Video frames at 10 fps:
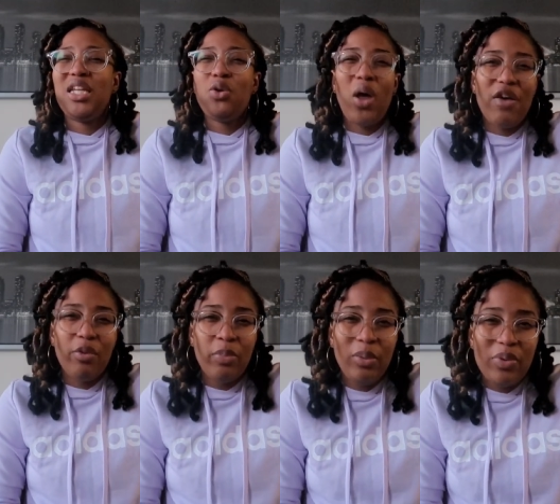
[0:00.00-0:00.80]
they don't have
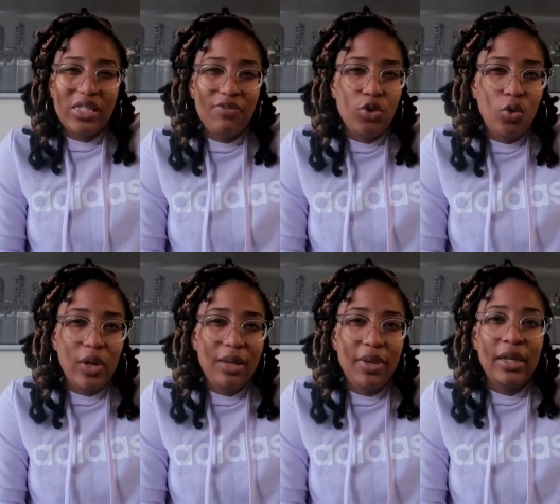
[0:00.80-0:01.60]
a purpose if you know
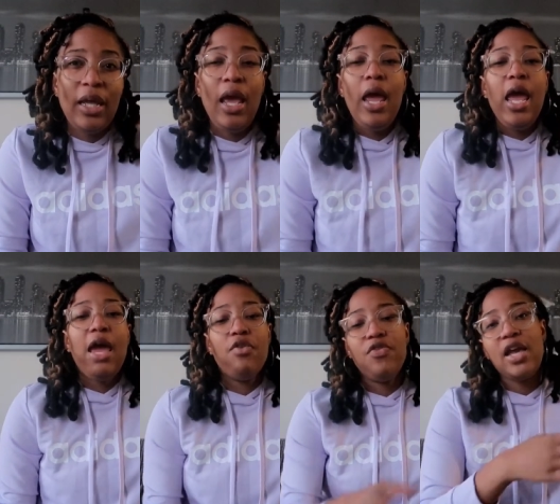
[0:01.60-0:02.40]
what i mean
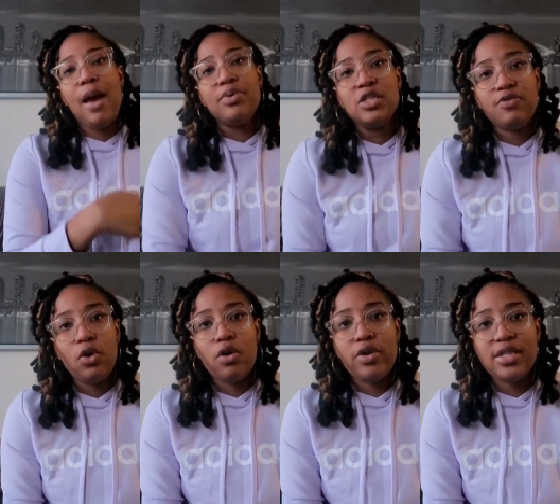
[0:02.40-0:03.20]
everything happens
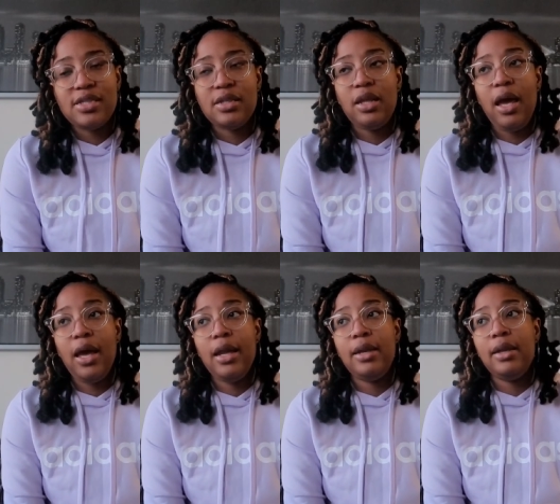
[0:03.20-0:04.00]
for a reason
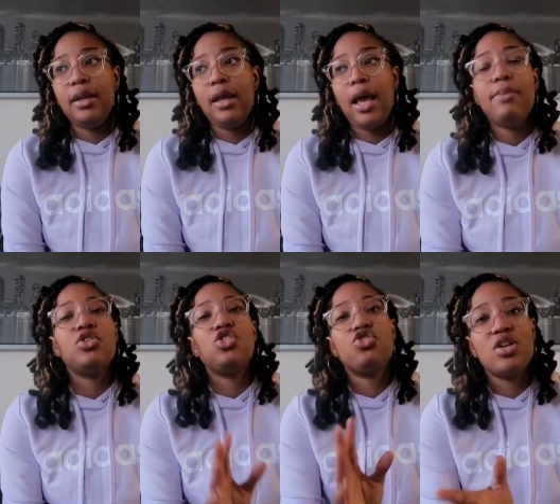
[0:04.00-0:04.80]
and i'm
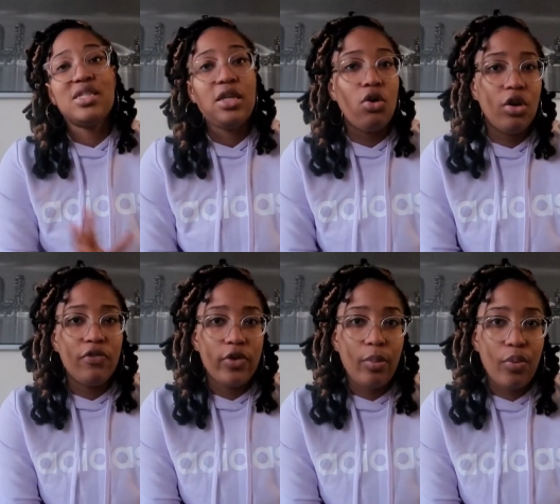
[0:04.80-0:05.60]
just trusting god
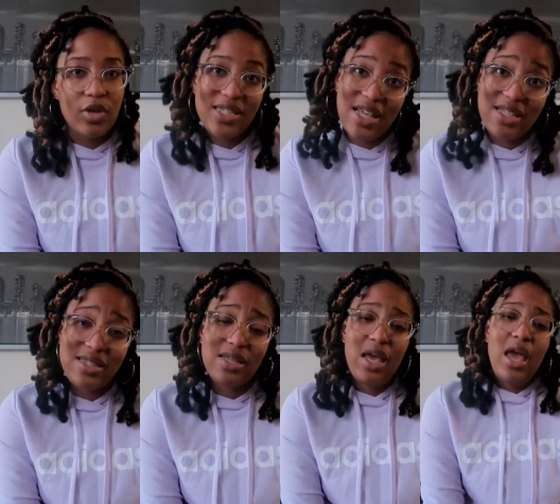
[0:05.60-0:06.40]
for the process
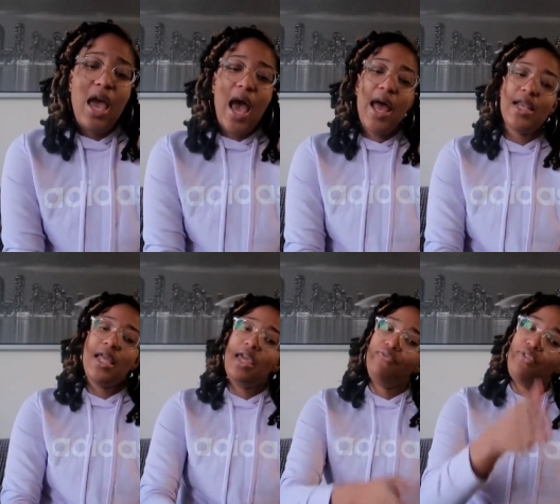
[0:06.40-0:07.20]
and
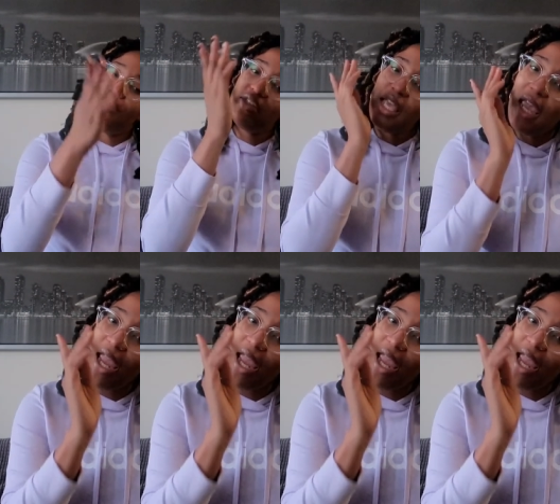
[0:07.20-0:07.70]
if there's